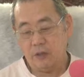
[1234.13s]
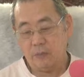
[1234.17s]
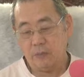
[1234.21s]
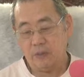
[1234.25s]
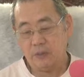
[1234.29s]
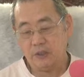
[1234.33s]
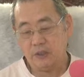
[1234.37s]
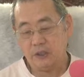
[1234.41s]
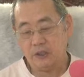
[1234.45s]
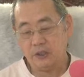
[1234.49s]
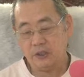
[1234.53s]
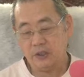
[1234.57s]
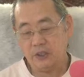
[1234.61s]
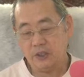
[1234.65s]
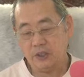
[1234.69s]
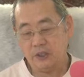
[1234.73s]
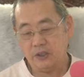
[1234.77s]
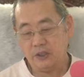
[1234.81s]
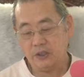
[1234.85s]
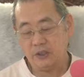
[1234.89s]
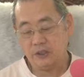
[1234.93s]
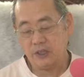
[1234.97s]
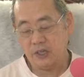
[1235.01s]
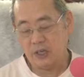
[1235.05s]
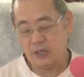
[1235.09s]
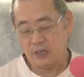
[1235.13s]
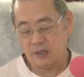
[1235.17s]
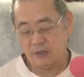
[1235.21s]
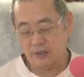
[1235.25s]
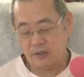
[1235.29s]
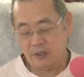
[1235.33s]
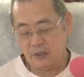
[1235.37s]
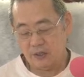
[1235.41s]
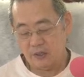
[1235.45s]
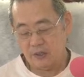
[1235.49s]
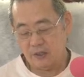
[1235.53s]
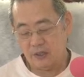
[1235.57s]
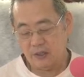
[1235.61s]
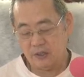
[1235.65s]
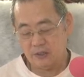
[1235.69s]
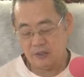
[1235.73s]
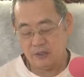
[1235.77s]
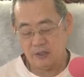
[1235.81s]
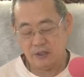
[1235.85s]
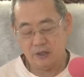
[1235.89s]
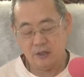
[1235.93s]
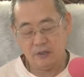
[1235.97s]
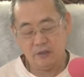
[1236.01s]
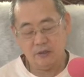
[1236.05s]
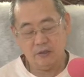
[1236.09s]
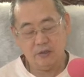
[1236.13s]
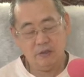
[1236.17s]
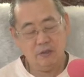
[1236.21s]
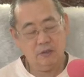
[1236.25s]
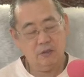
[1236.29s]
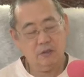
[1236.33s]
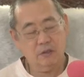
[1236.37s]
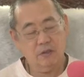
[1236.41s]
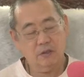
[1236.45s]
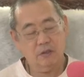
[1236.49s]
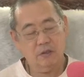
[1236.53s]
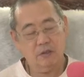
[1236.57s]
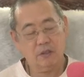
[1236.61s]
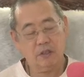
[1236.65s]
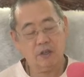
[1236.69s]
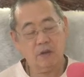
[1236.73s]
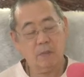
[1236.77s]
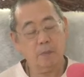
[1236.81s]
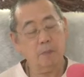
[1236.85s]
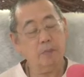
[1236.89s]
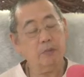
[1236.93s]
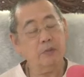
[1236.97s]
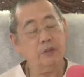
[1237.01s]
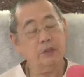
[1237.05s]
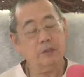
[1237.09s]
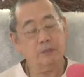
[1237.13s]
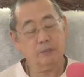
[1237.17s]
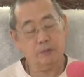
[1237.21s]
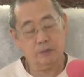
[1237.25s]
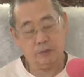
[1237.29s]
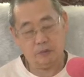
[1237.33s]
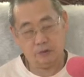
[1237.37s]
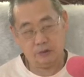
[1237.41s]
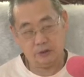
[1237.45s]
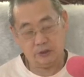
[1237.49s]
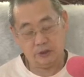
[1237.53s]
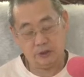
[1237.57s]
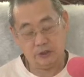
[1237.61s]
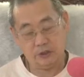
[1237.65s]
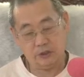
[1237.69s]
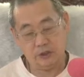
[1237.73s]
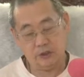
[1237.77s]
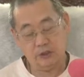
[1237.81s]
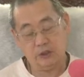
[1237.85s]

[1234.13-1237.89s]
but they should understand that it's not the complete process.